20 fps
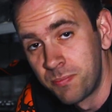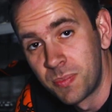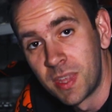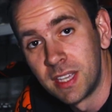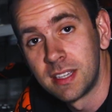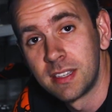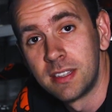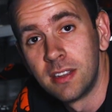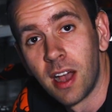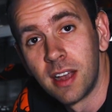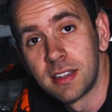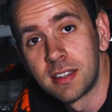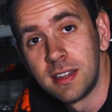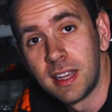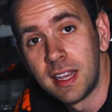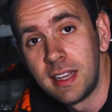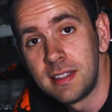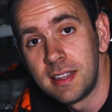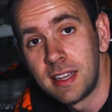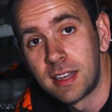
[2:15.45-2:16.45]
This is nice
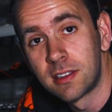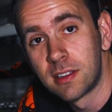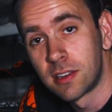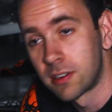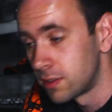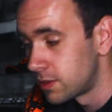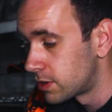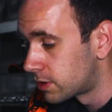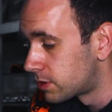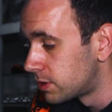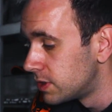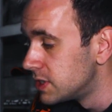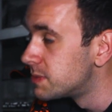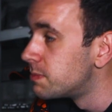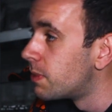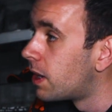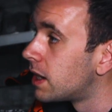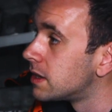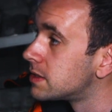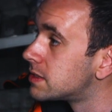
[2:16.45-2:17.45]
and easy because I've got the
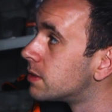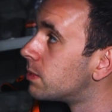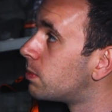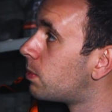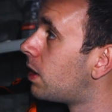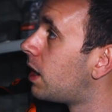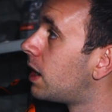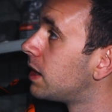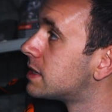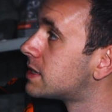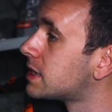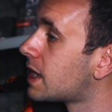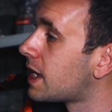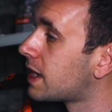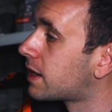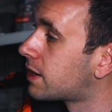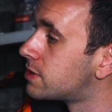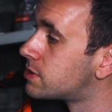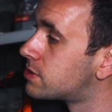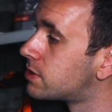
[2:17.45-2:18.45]
Cruisemaster wireless
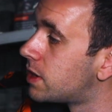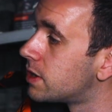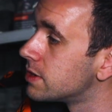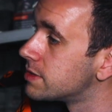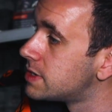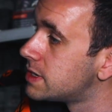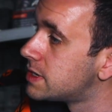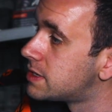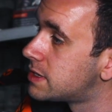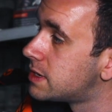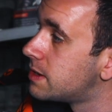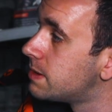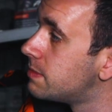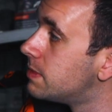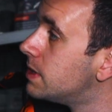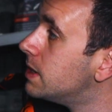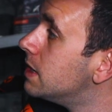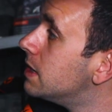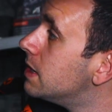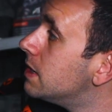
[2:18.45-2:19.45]
air control system.